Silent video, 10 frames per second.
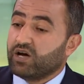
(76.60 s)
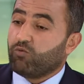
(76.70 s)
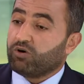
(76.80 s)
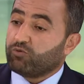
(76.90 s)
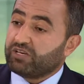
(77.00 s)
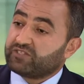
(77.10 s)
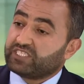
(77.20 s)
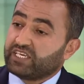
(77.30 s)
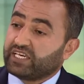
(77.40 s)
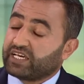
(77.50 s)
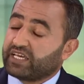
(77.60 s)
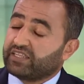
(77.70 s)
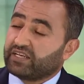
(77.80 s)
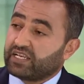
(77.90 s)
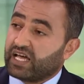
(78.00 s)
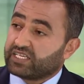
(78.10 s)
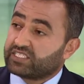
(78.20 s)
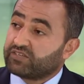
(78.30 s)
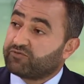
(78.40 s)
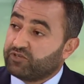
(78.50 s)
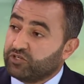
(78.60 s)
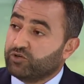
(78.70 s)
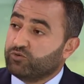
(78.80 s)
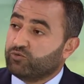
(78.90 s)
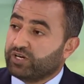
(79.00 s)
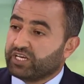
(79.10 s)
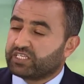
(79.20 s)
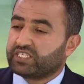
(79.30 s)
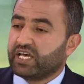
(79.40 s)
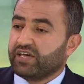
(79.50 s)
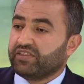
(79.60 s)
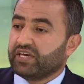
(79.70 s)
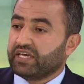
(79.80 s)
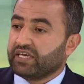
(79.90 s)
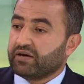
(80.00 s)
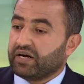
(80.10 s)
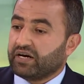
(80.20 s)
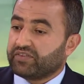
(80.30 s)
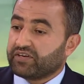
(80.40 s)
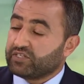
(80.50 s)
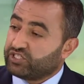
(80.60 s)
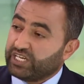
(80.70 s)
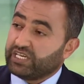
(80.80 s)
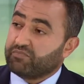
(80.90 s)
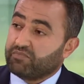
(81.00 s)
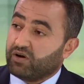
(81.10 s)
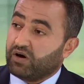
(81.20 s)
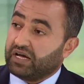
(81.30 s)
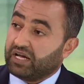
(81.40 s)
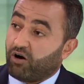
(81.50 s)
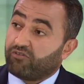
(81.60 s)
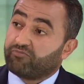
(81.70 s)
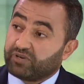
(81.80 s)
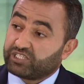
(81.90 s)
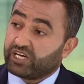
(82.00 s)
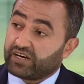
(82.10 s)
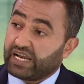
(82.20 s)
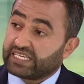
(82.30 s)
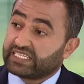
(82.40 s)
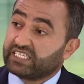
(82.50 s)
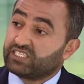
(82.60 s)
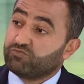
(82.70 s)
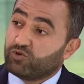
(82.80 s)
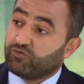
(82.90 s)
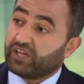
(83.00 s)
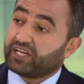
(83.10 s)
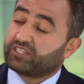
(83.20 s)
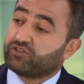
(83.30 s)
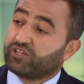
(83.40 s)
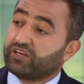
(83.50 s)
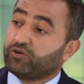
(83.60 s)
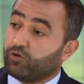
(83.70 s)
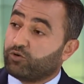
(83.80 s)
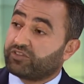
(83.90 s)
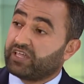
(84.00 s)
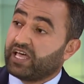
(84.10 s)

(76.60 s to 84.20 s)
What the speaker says: what we've seen in the last few weeks, the regime of Bashar al-Assad is moving to the north